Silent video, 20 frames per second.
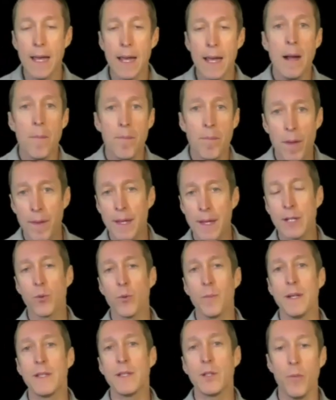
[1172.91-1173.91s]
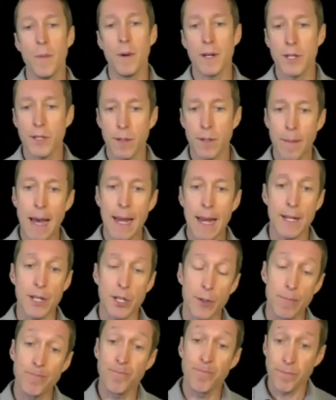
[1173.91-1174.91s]
that this will be too much to manage.
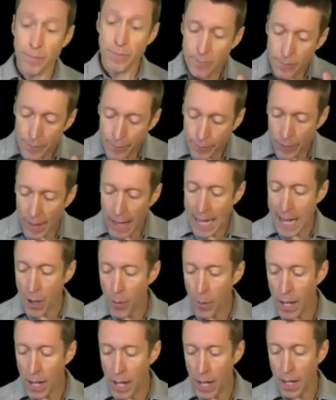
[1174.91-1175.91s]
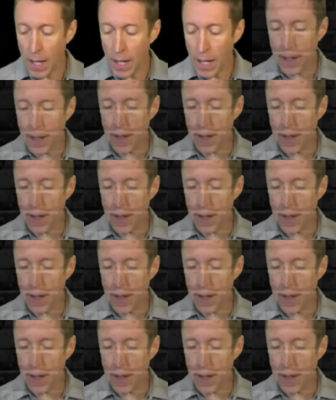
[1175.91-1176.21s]
Our answer to